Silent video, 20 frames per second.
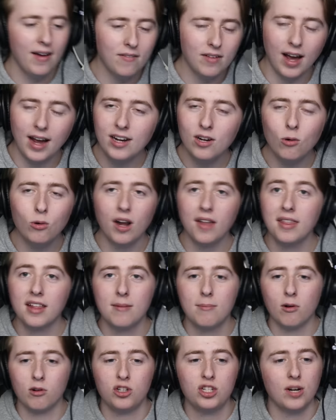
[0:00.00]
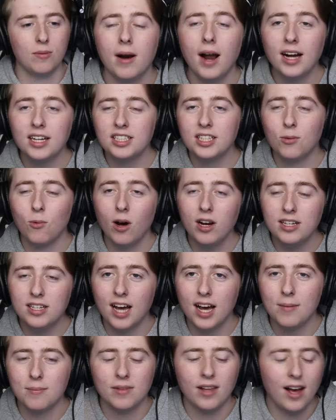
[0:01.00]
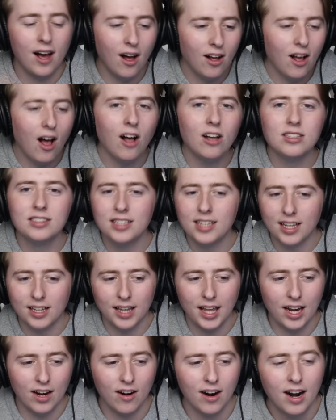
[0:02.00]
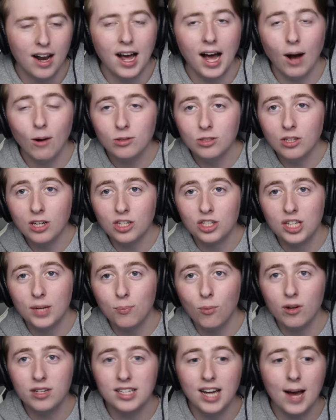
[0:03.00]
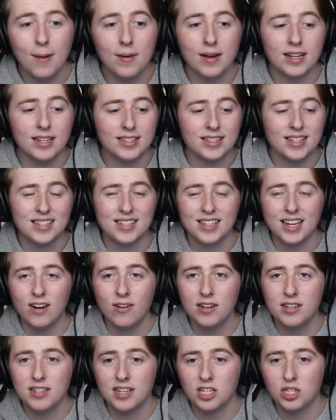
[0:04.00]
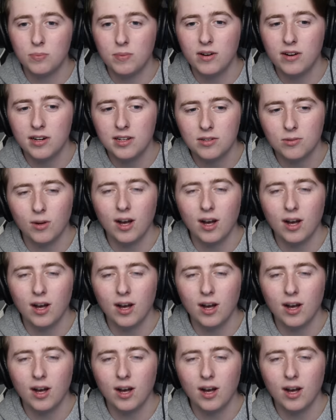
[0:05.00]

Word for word: I, I know nothing about ships. But actually, one time... Now, I'll, I'll see it later. I was on a ship one time, and it's the scariest experience.